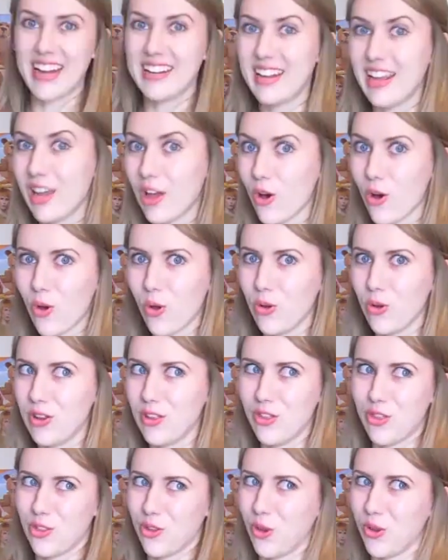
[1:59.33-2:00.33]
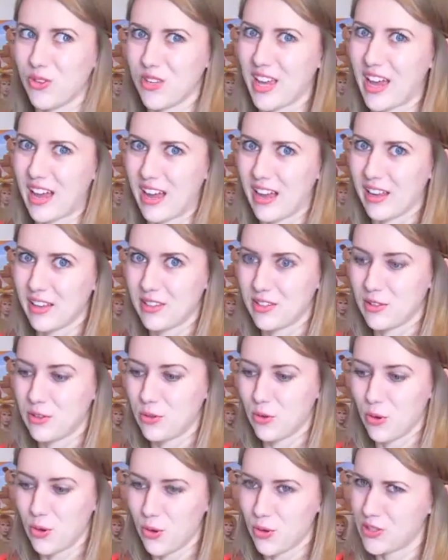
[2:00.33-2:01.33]
A neon
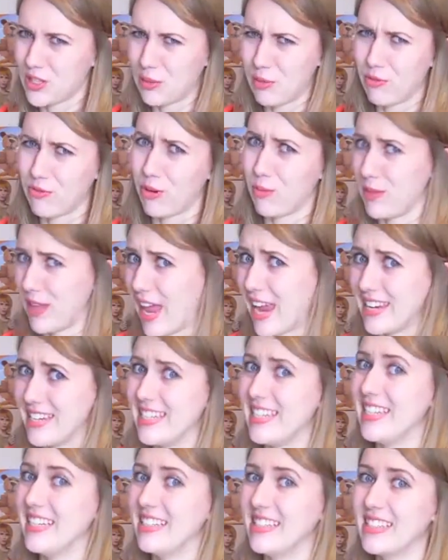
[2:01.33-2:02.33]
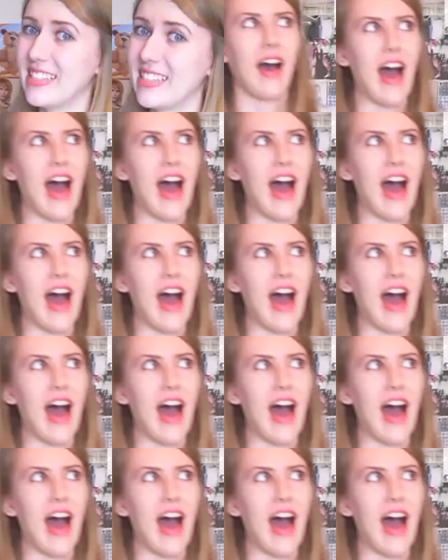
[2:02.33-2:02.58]
enthusiast, or someone from the 80s.